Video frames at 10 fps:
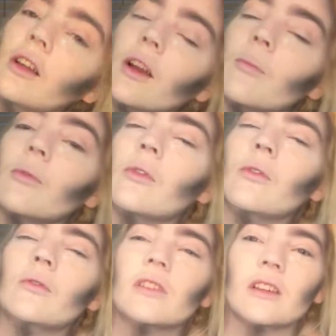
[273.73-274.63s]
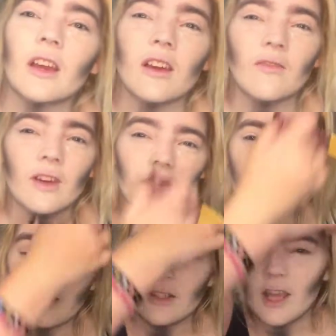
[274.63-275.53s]
like a bruise and kind of like
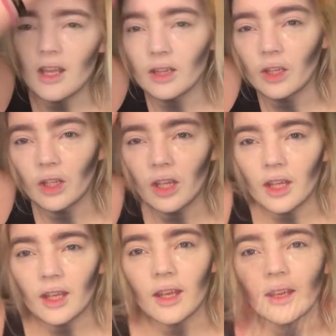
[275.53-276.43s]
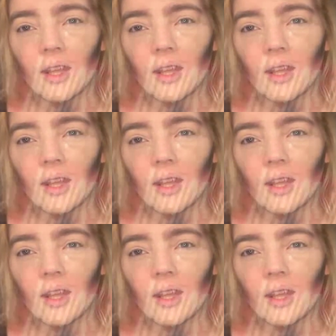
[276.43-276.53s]
dead looking and